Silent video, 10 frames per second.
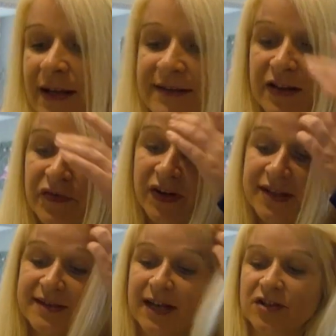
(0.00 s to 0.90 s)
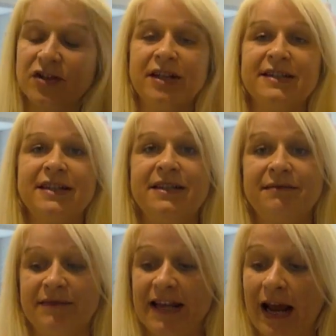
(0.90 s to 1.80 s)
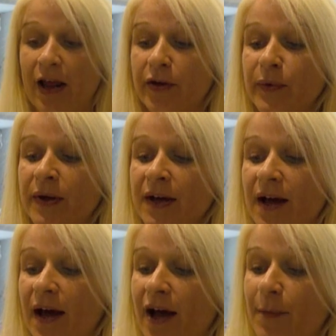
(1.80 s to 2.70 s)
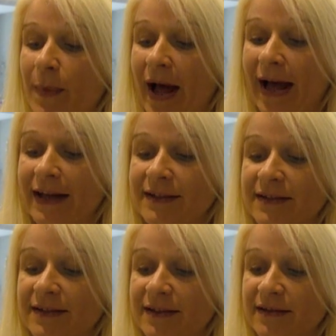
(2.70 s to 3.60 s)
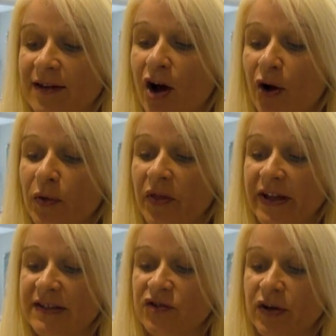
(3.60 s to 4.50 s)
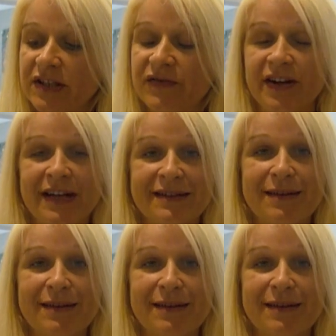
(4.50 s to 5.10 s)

So the first section is in yellow, and the whole thing is trying to find out